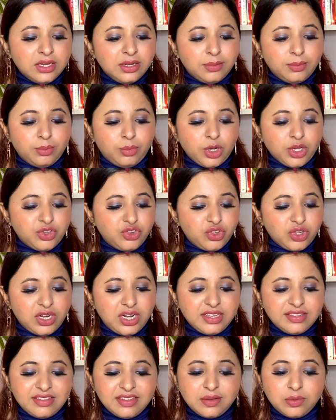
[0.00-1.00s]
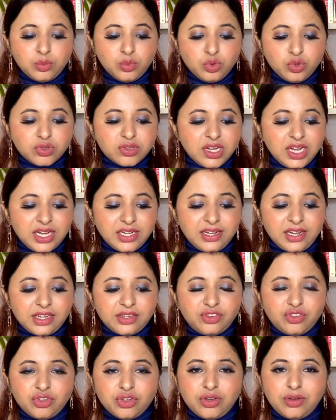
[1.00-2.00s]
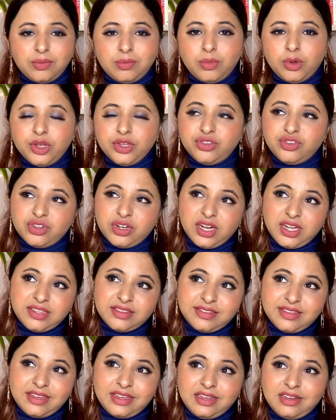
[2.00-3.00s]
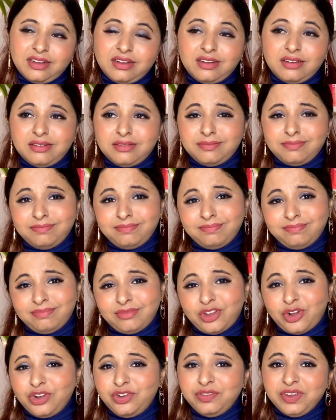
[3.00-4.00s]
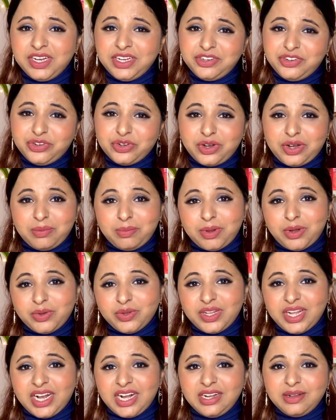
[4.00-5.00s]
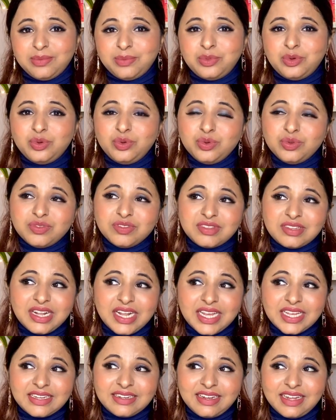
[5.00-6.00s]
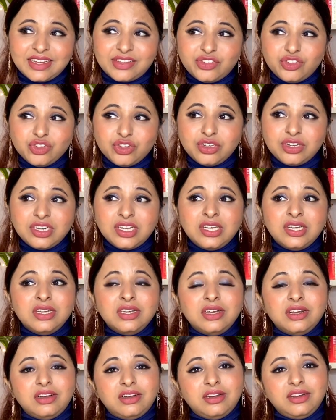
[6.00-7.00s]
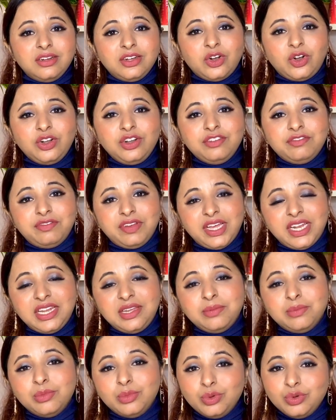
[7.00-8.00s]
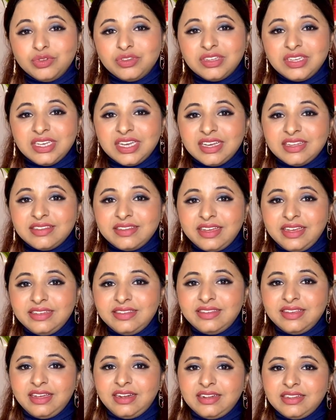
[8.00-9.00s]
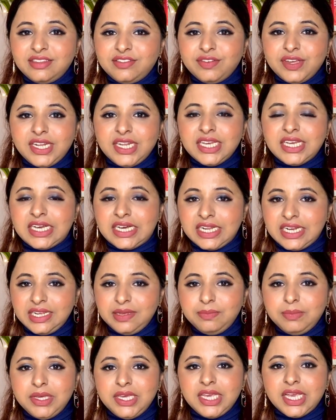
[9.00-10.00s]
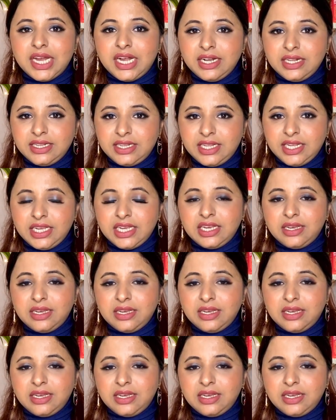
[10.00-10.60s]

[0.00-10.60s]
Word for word: Moisturizing, mousse like texture. Moisturizing, um, not very sure about that. Mousse like texture, uh, not very moussey. As I said, it's very creamy and thick,